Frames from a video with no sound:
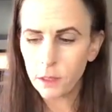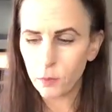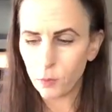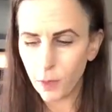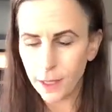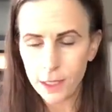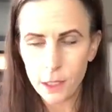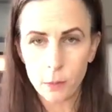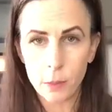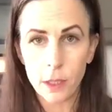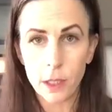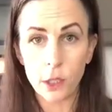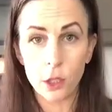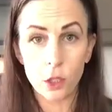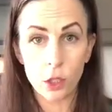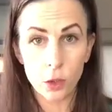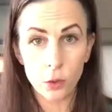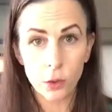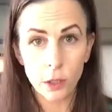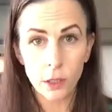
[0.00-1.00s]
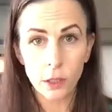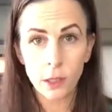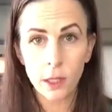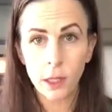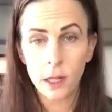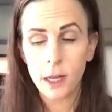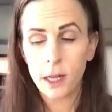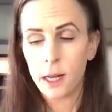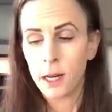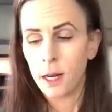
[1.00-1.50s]
recipes sooner,
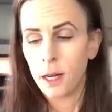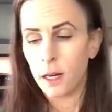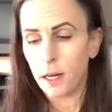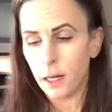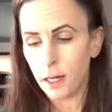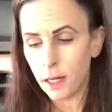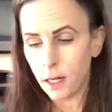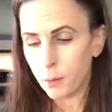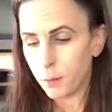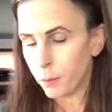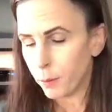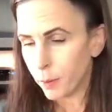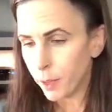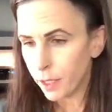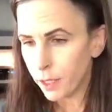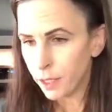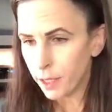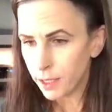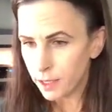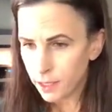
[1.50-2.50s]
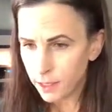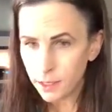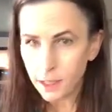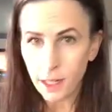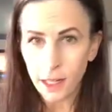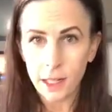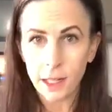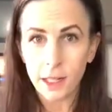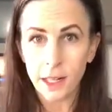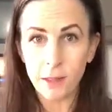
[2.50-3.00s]
um, but I did
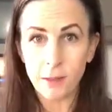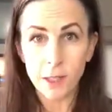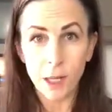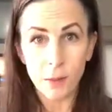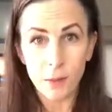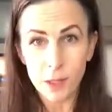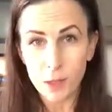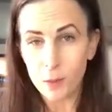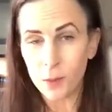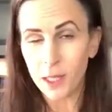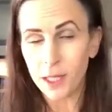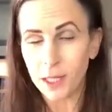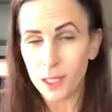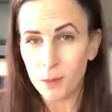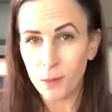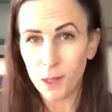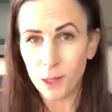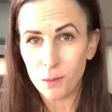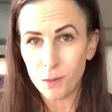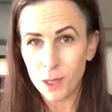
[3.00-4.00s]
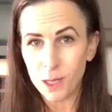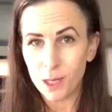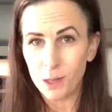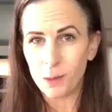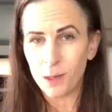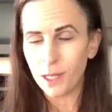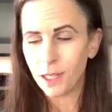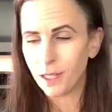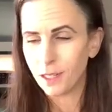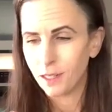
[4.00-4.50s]
not have time this week. It's been a busy
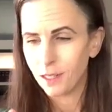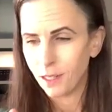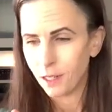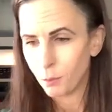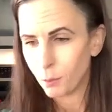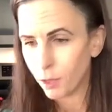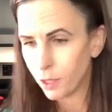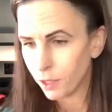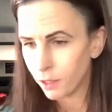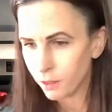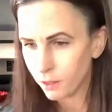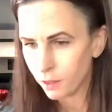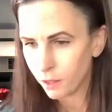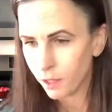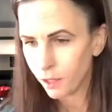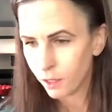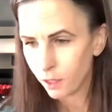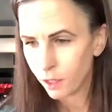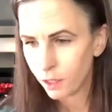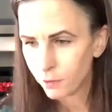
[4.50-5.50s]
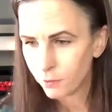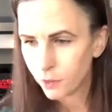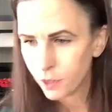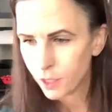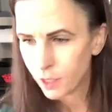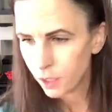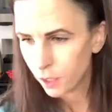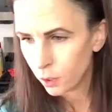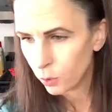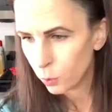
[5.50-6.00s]
week. I've been in a
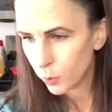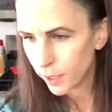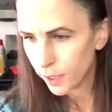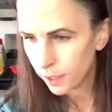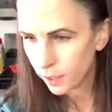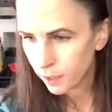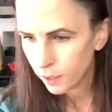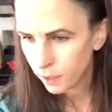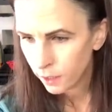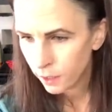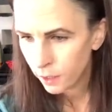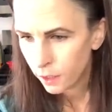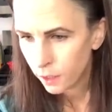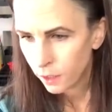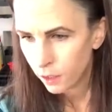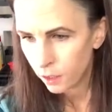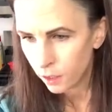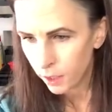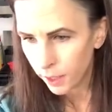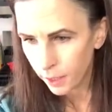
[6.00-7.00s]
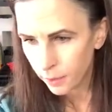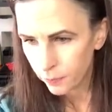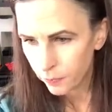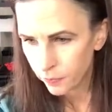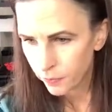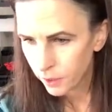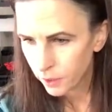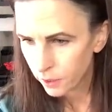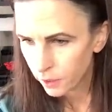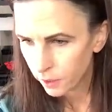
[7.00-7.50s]
conference all week. Okay,
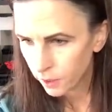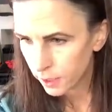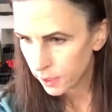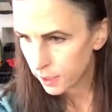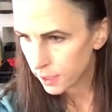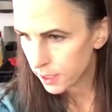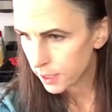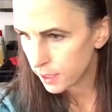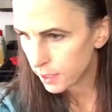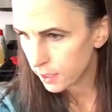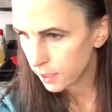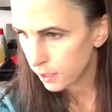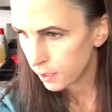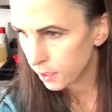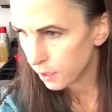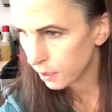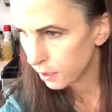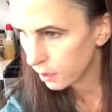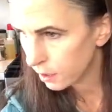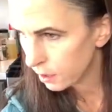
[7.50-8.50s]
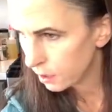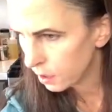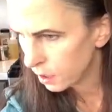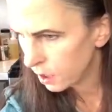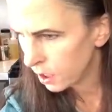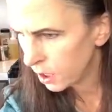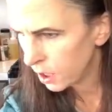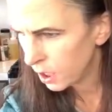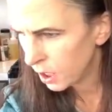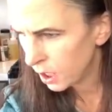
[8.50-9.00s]
let's see
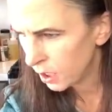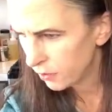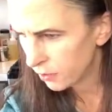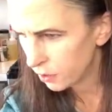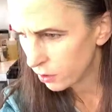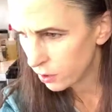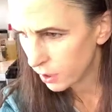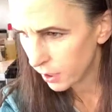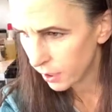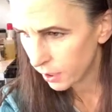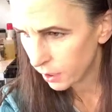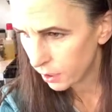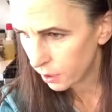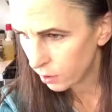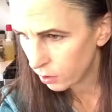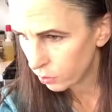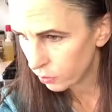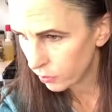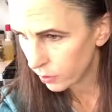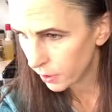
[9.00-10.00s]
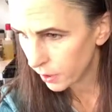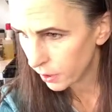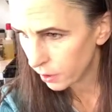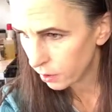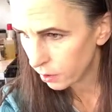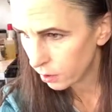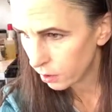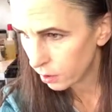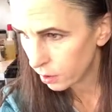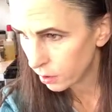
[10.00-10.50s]
there's any over
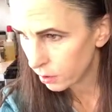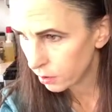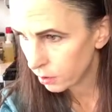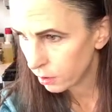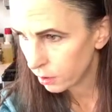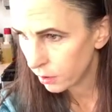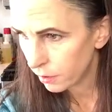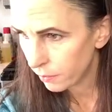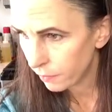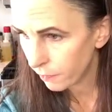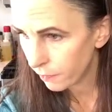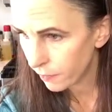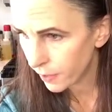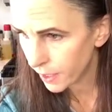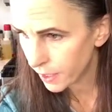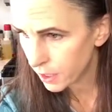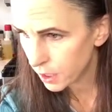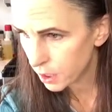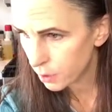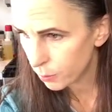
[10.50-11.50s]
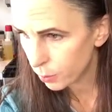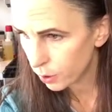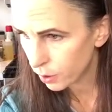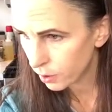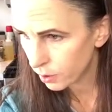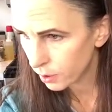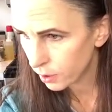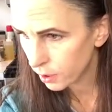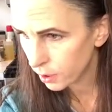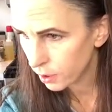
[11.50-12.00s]
here on
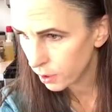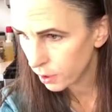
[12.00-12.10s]
Facebook.